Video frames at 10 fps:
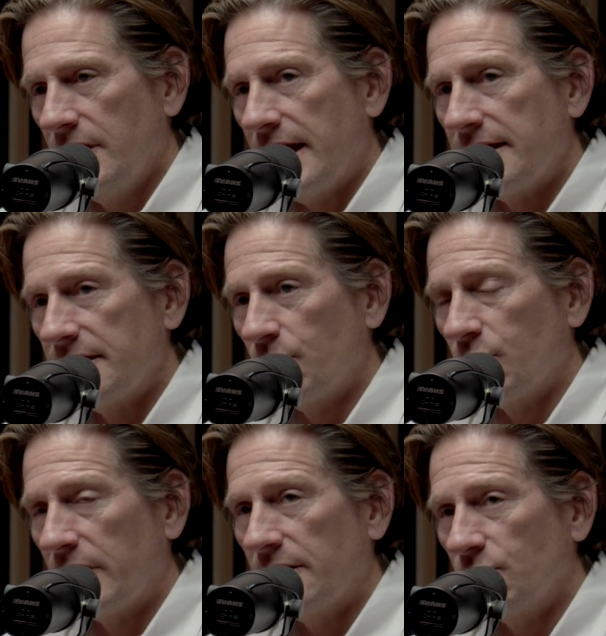It,
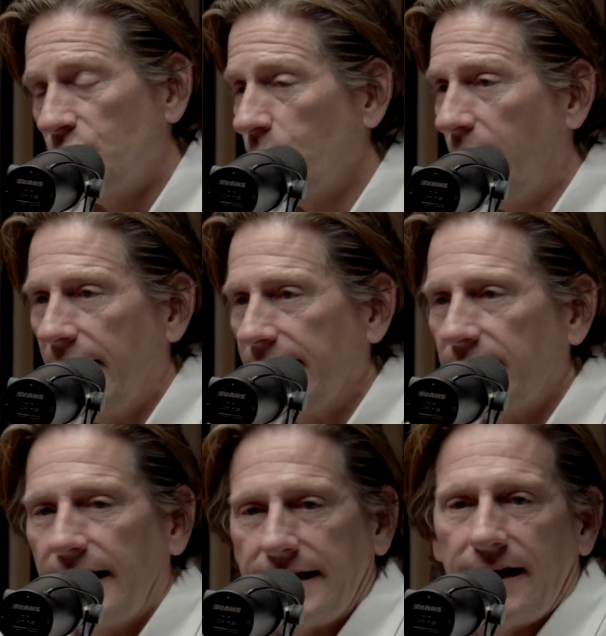it, do I
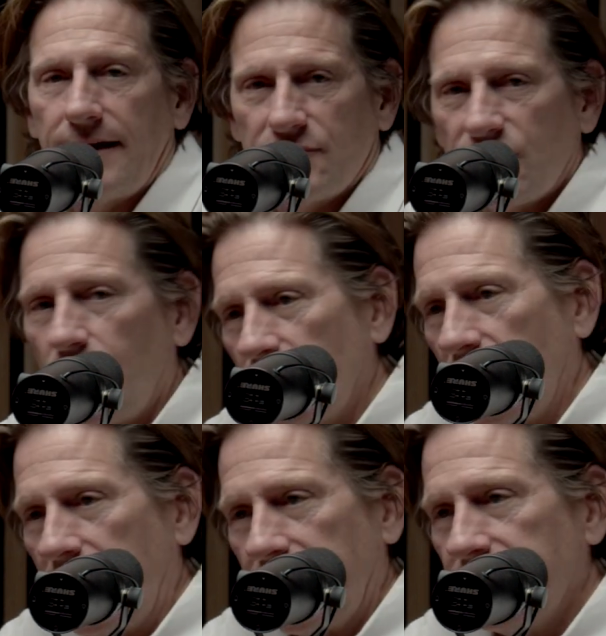like uh, so I,
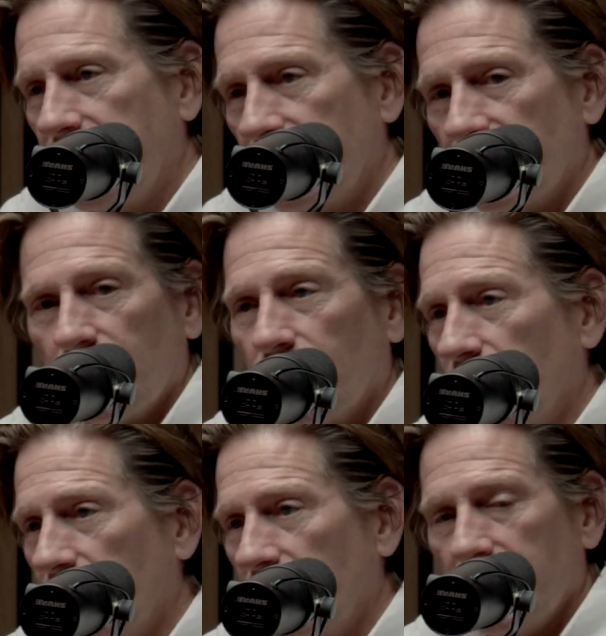like I dated a
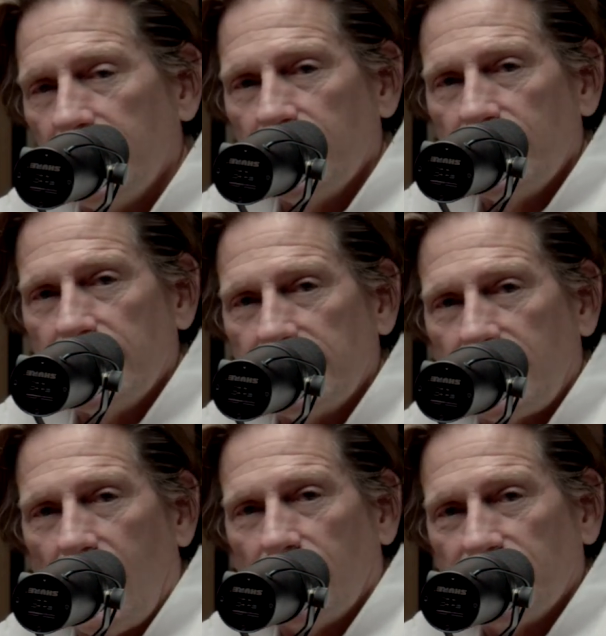girl uh, in
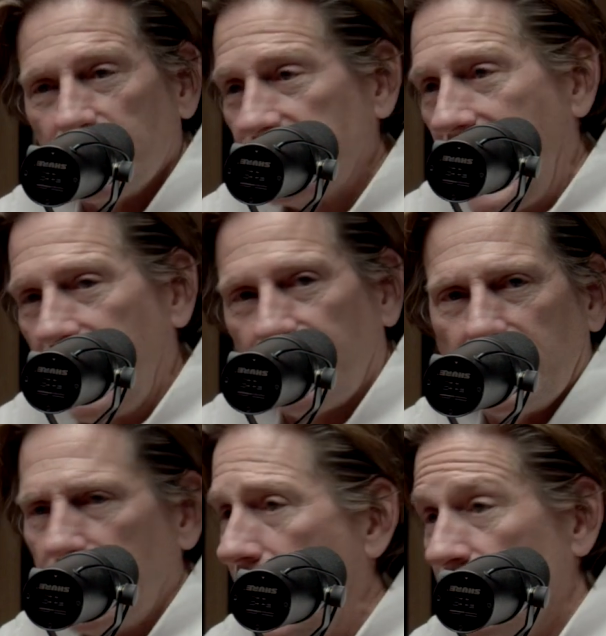college. It was
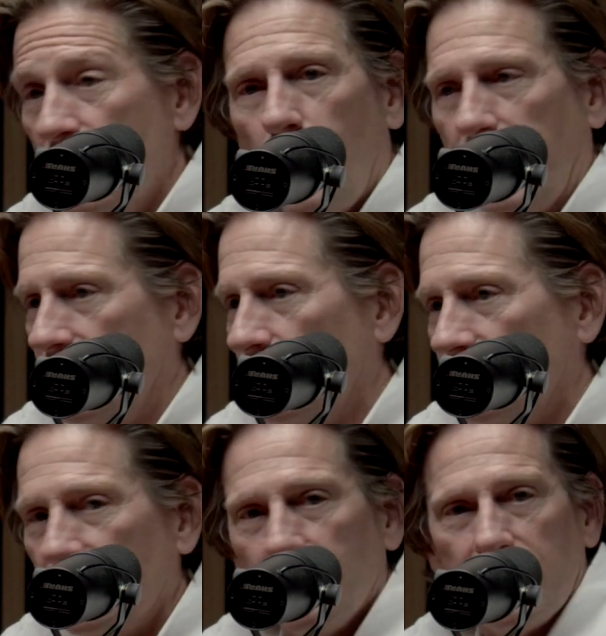Catholic, had no idea what
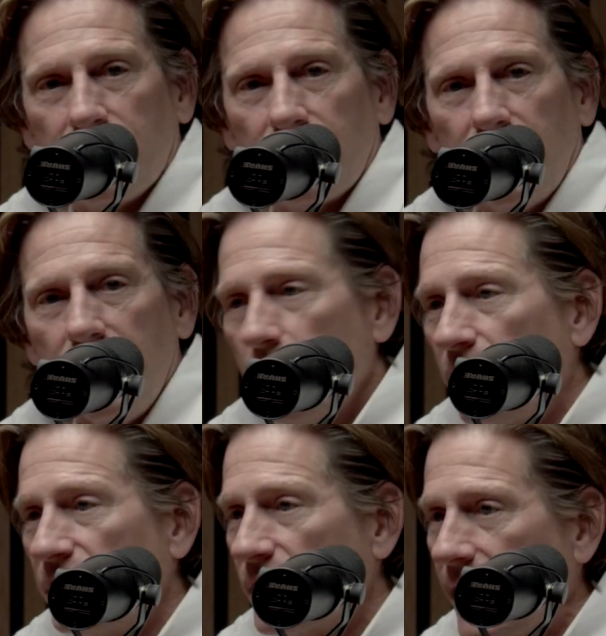to do either.
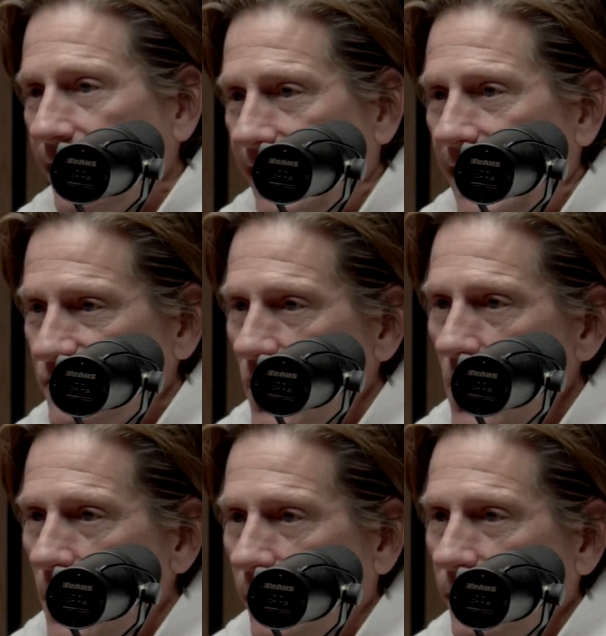But you kind of catch
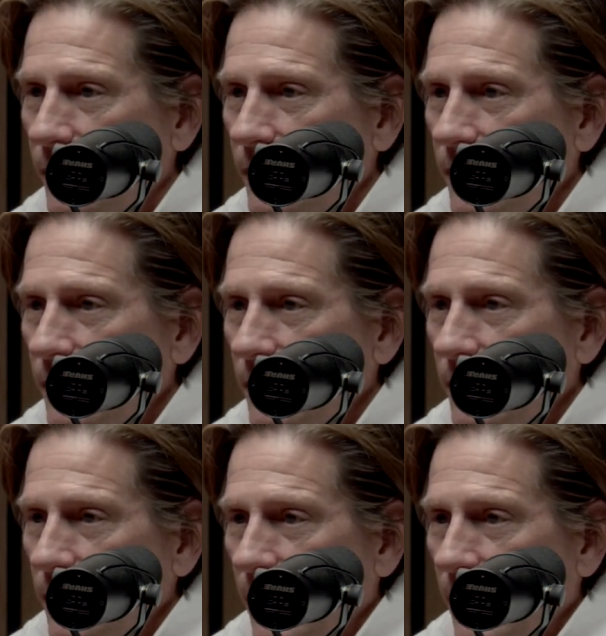on. Yeah, yeah.